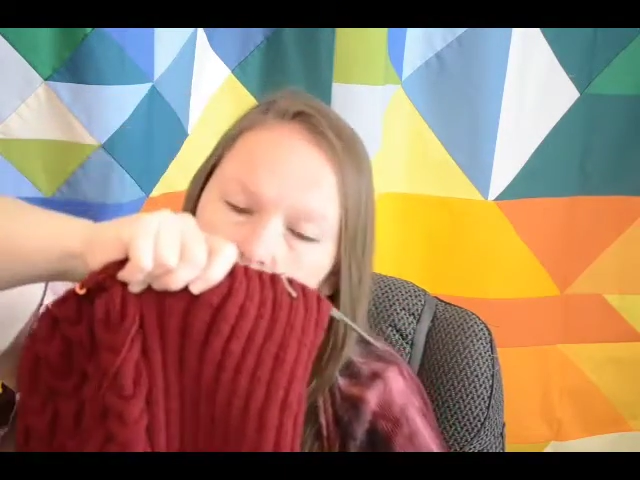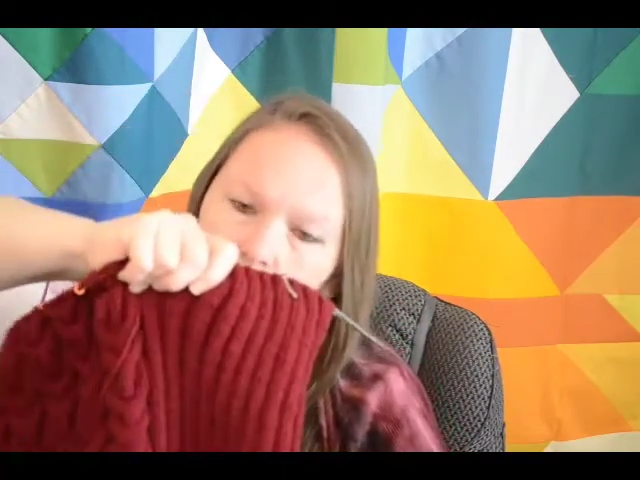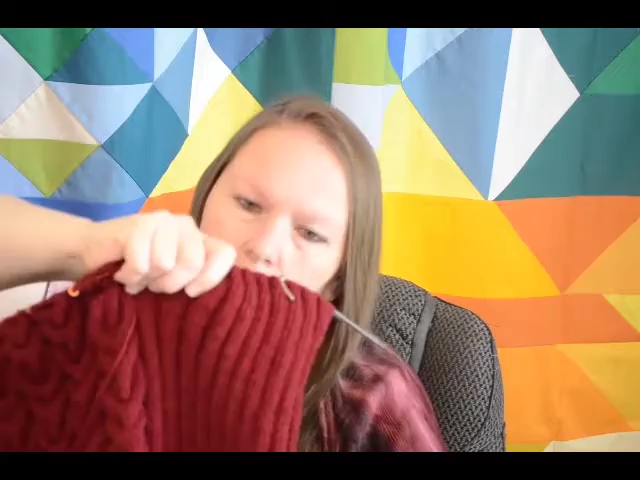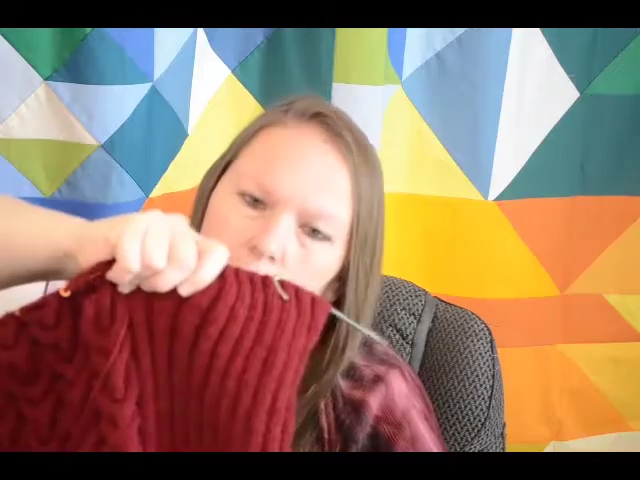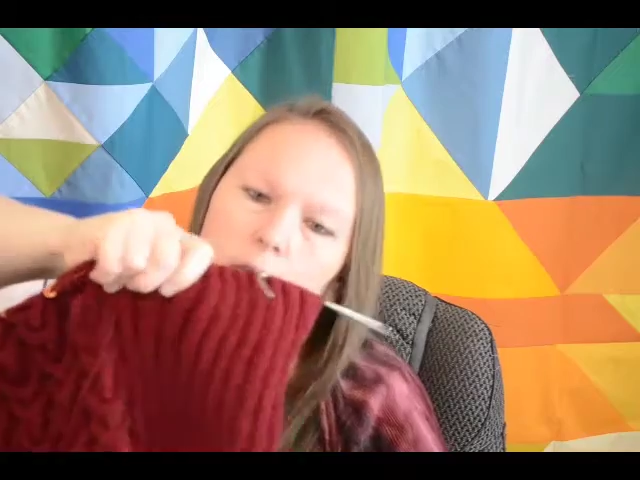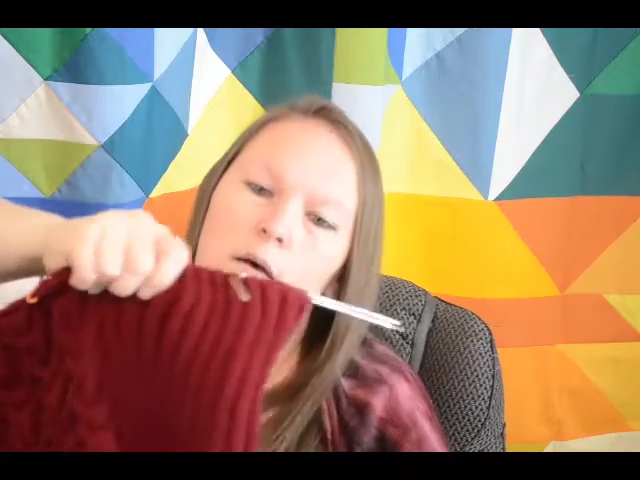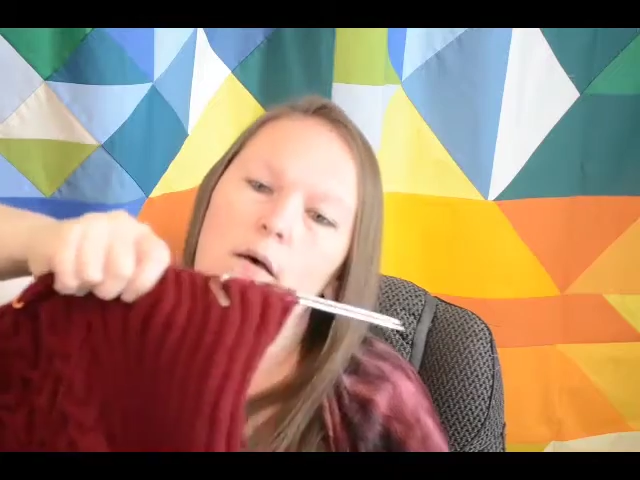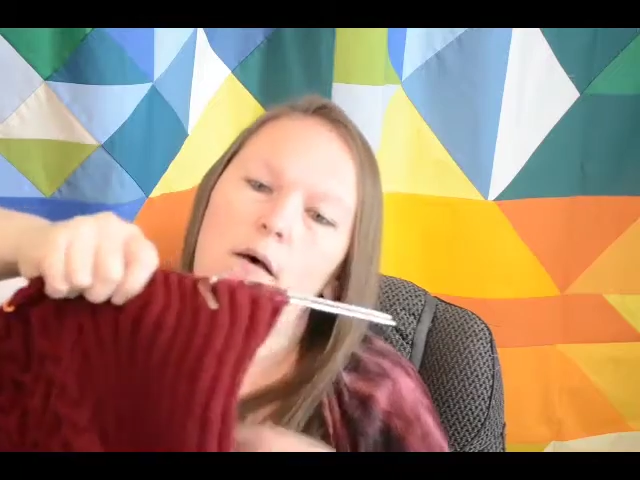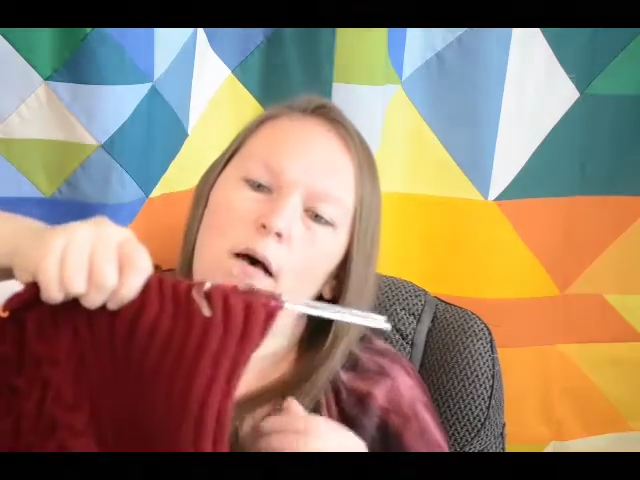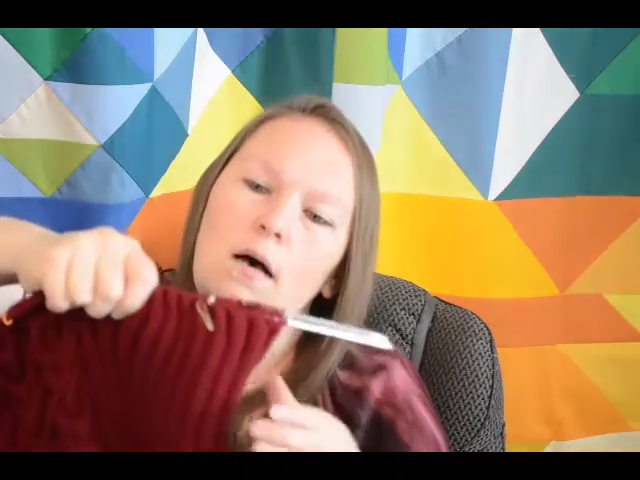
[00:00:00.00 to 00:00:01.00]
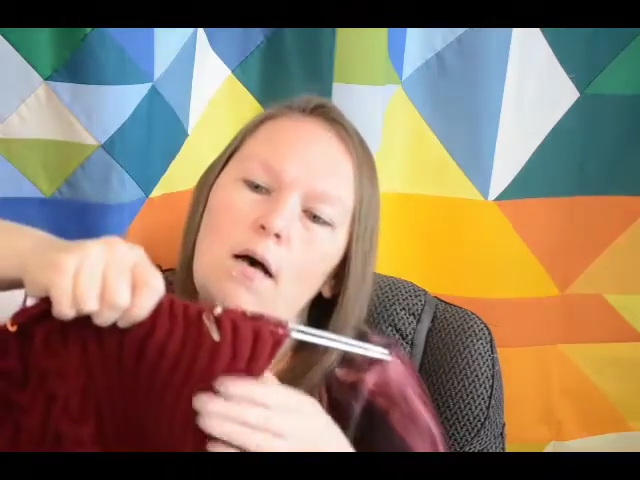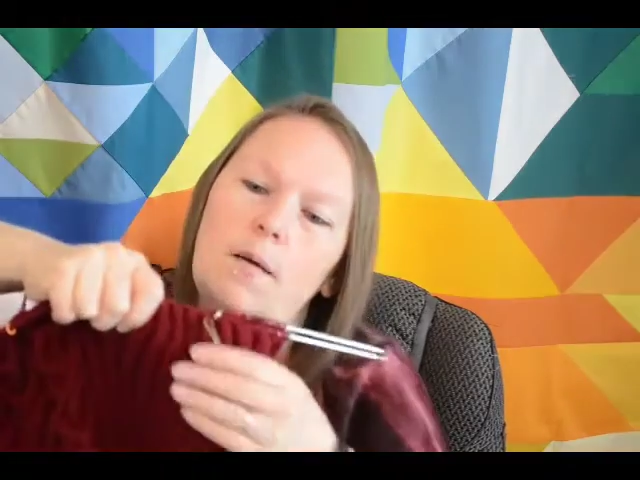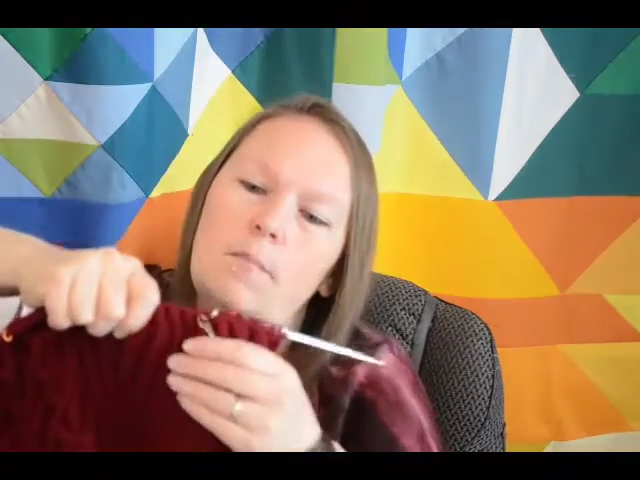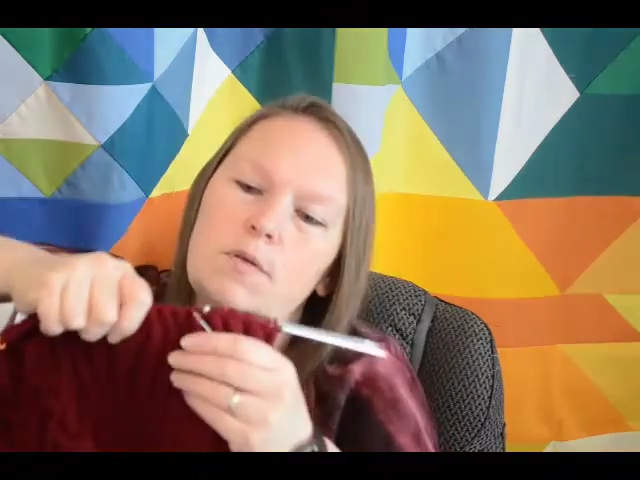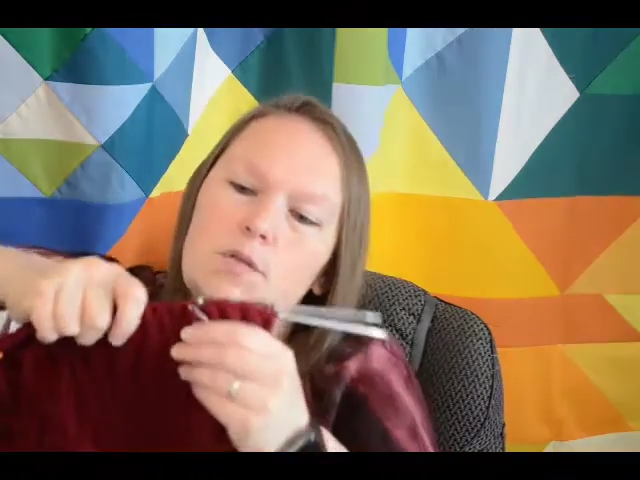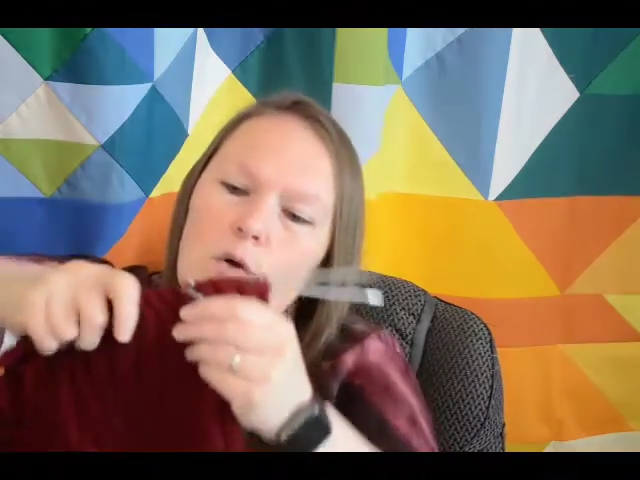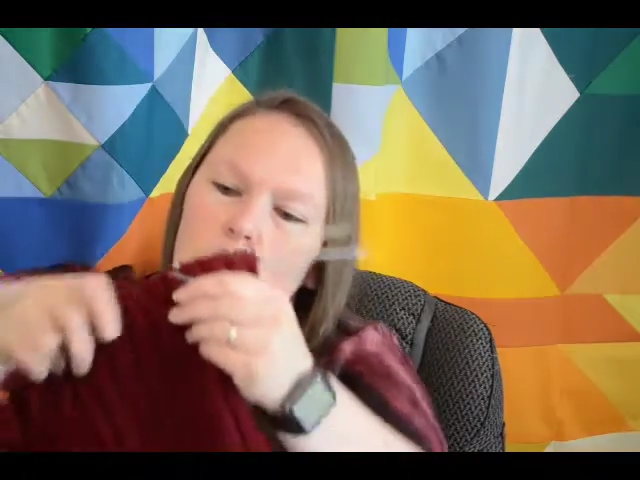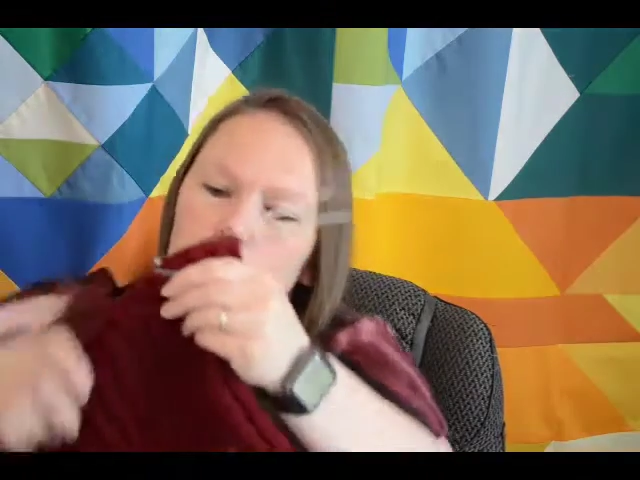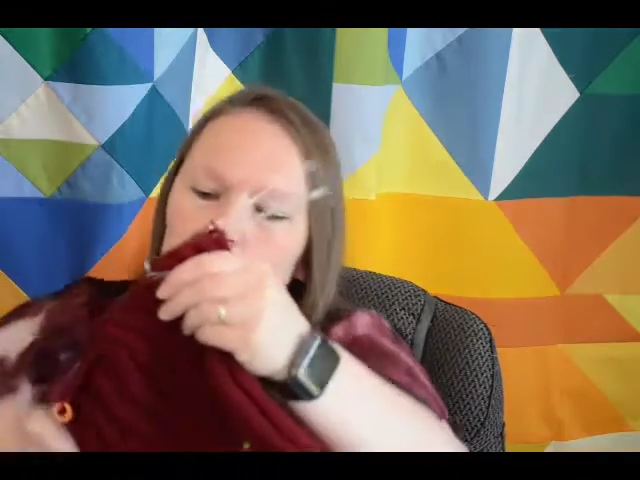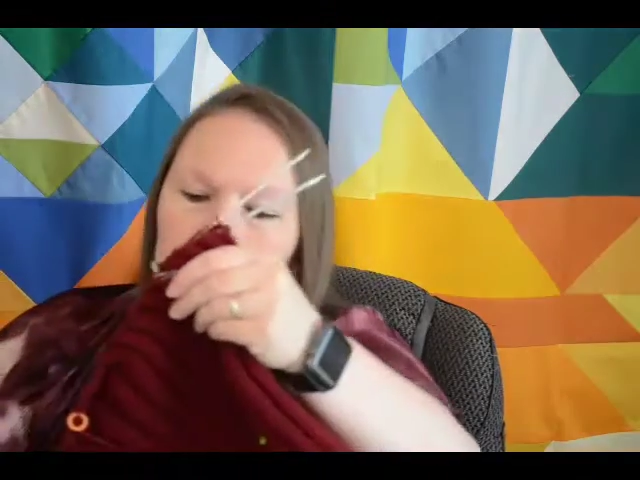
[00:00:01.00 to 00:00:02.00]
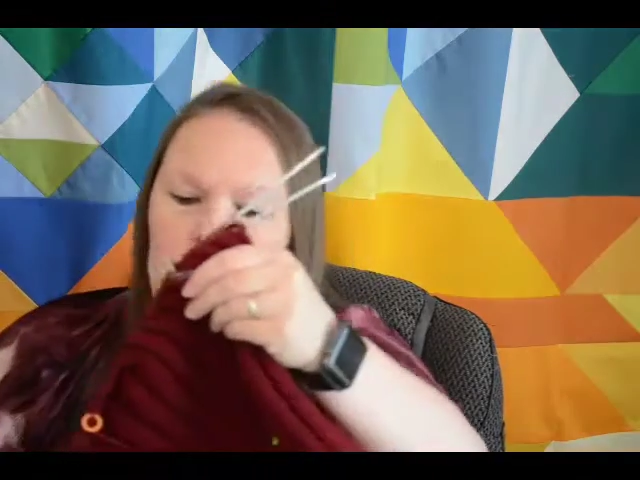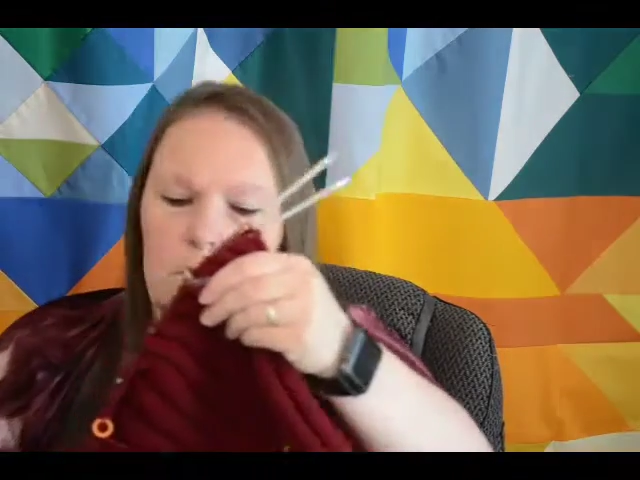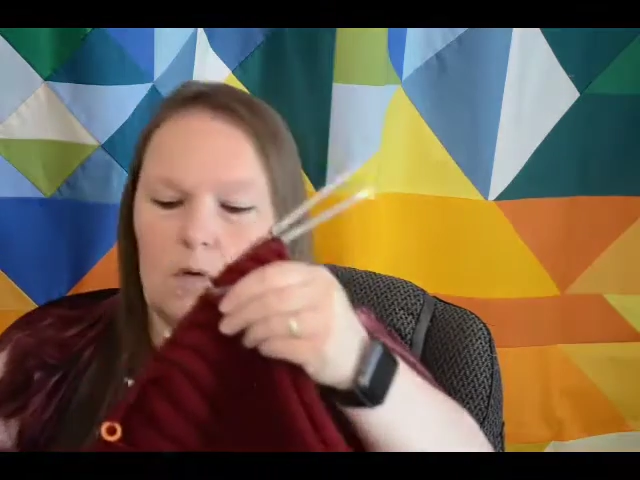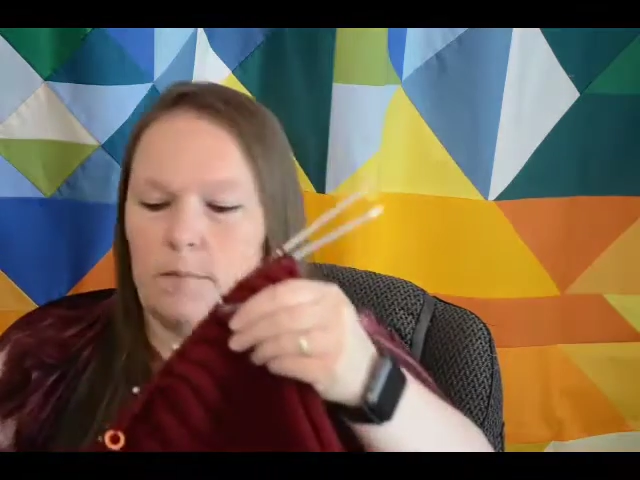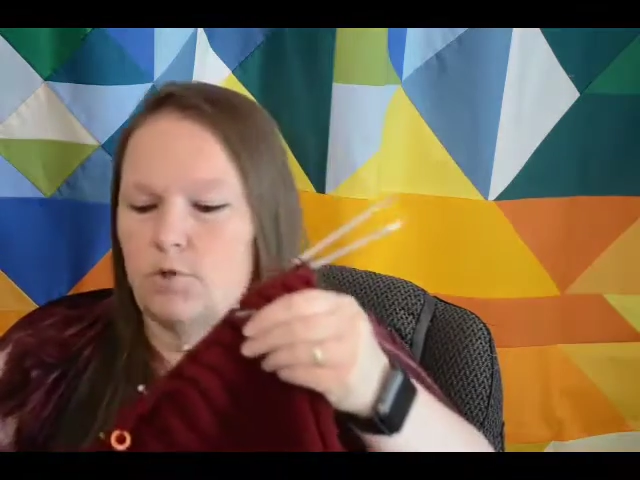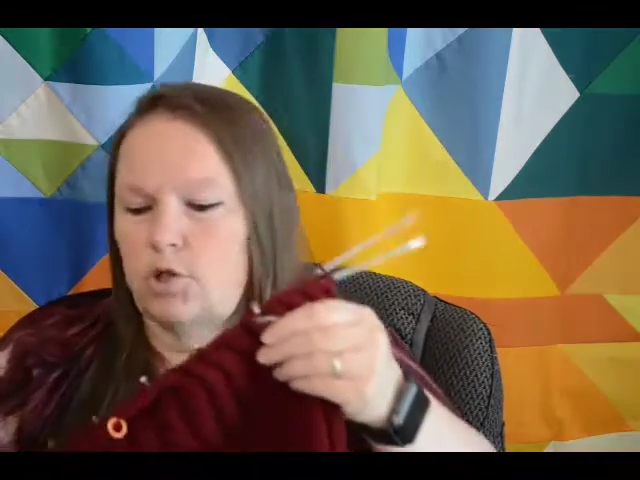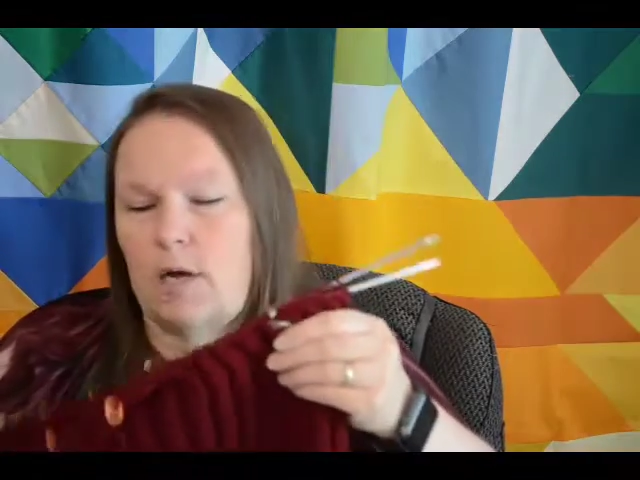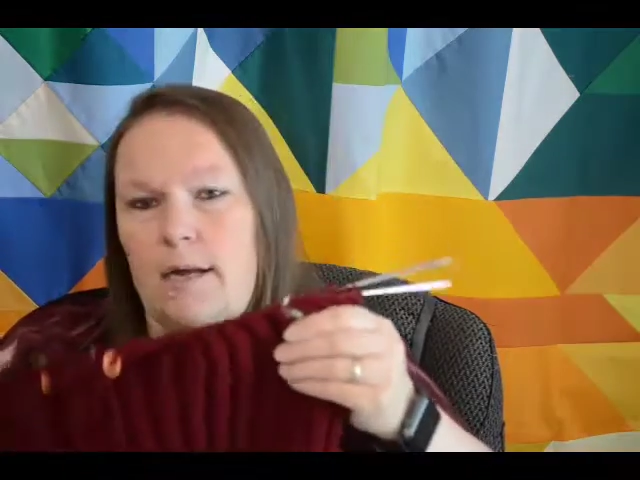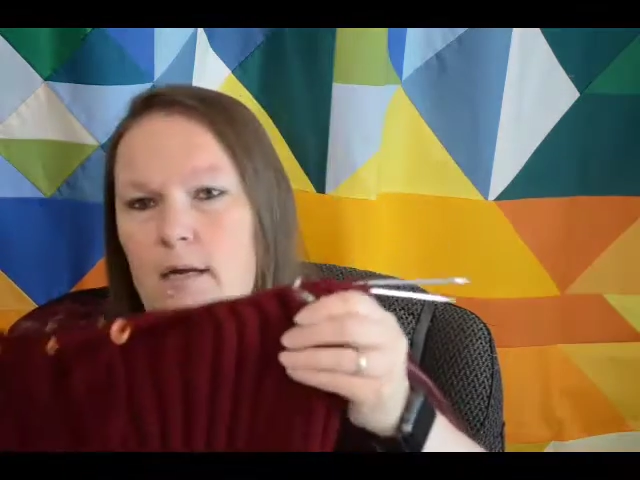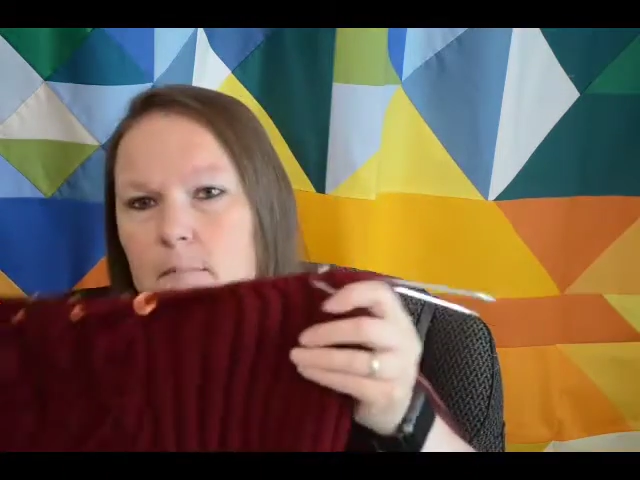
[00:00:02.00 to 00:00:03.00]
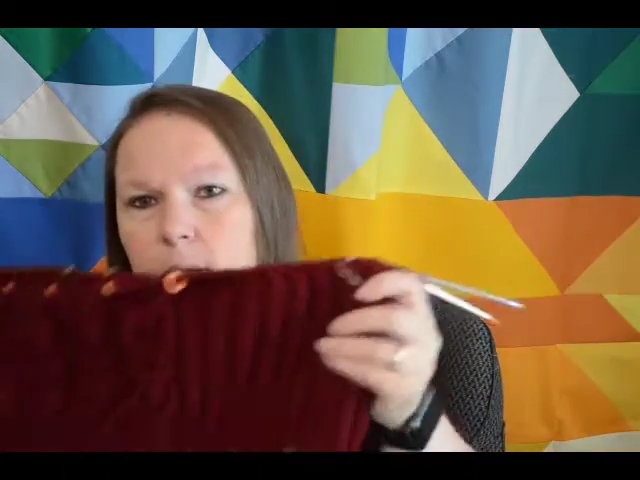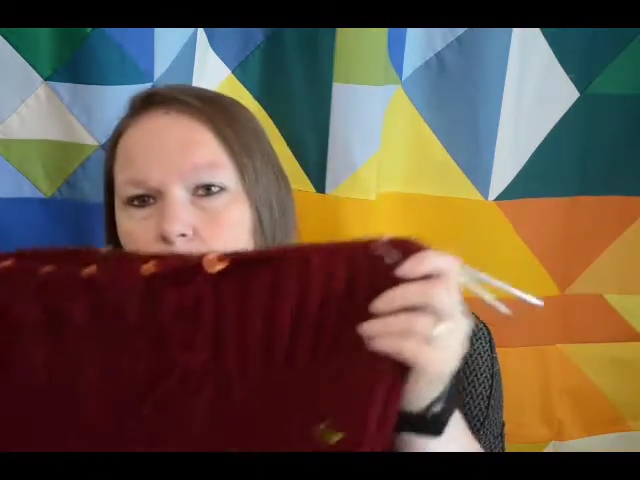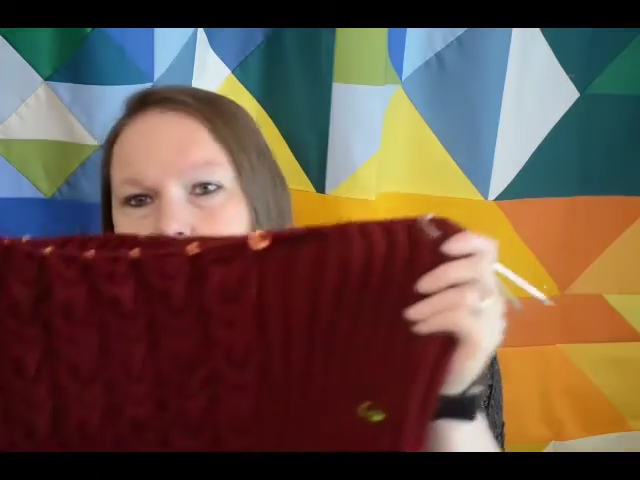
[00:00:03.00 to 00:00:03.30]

in, so I'm trying to make